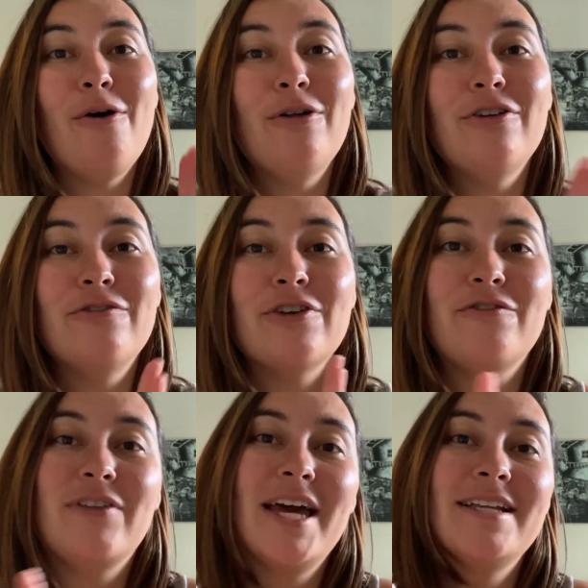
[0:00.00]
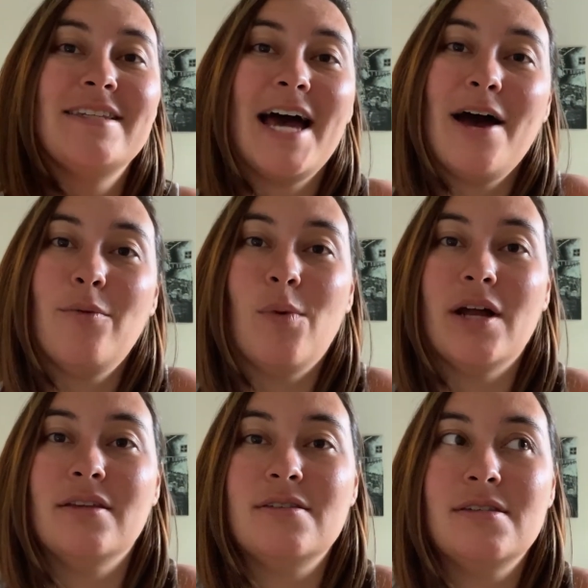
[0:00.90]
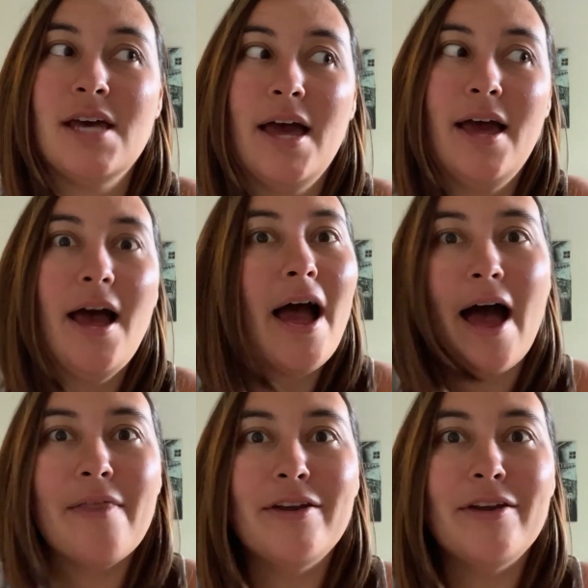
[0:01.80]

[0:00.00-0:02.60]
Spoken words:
all of your flights at once, and then